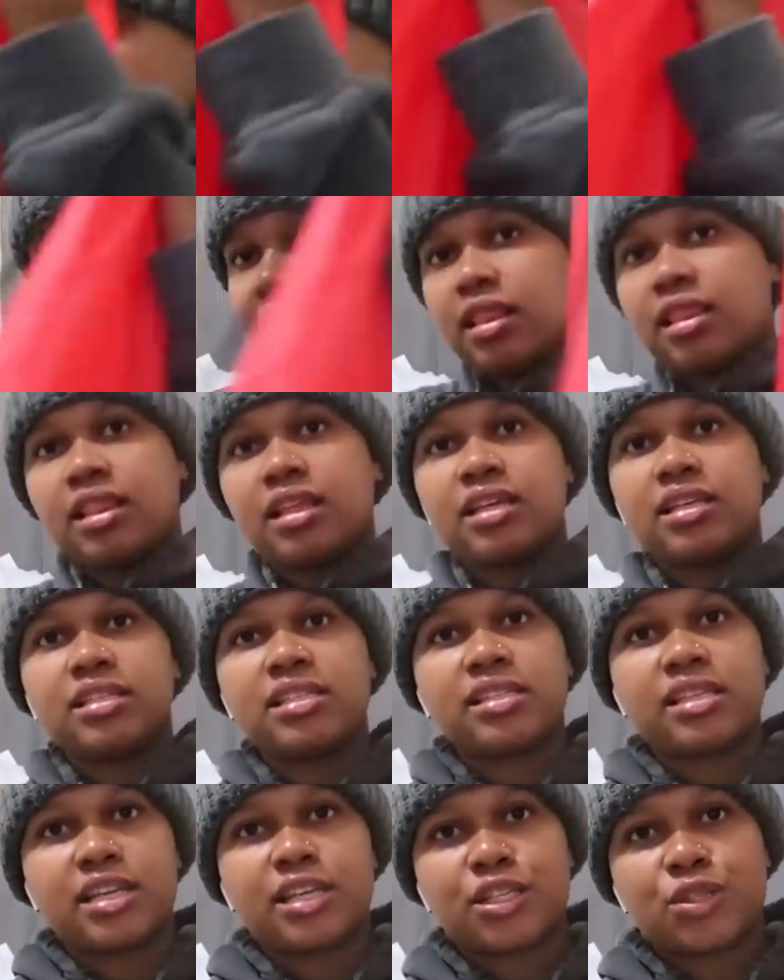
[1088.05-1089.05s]
And
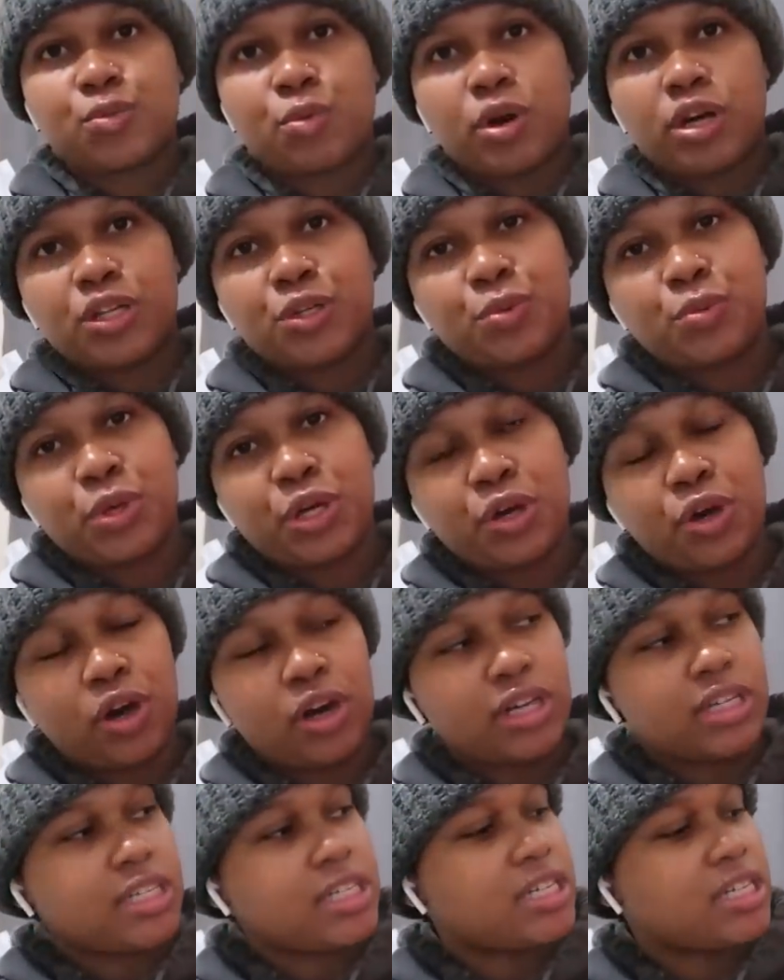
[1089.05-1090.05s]
this is what we
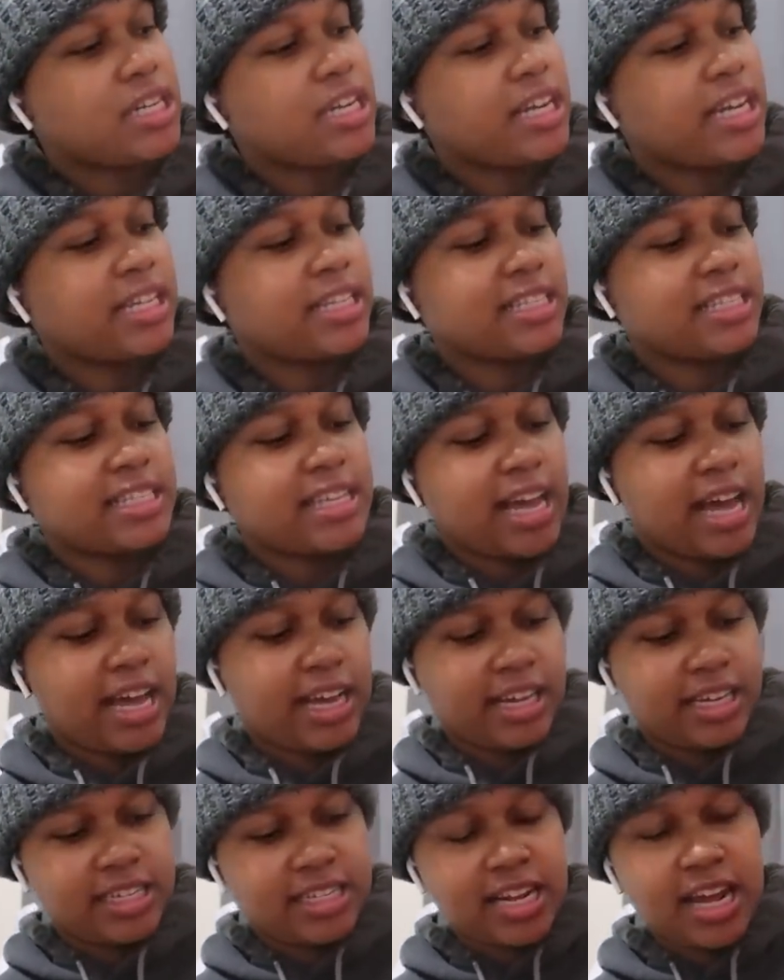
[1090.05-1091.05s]
got
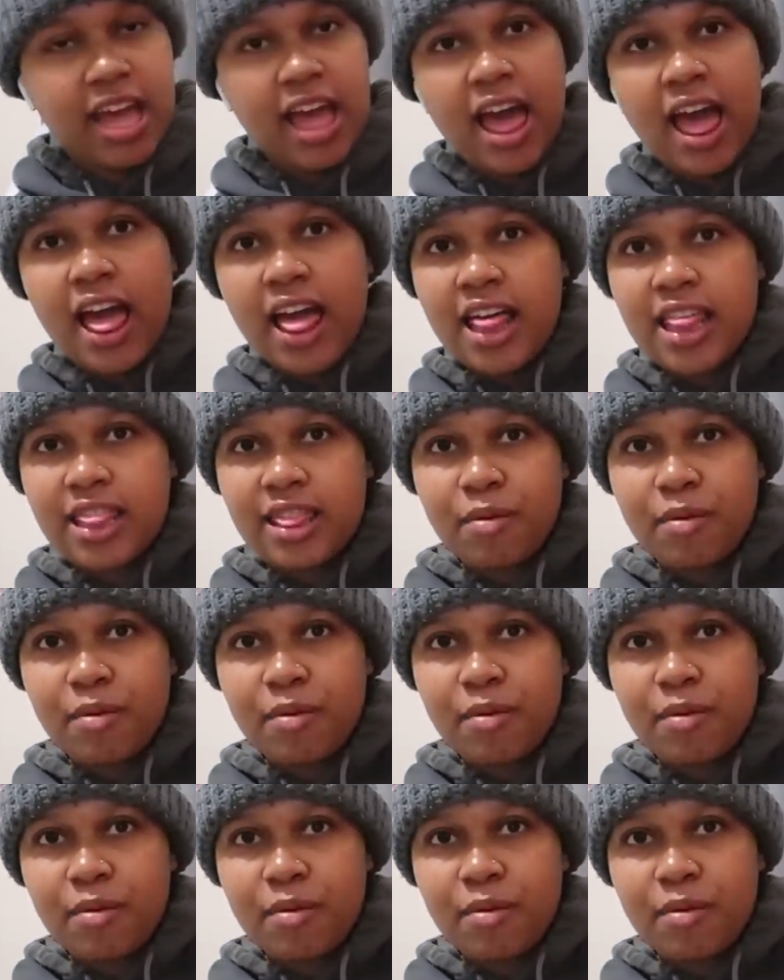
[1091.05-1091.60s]
inside the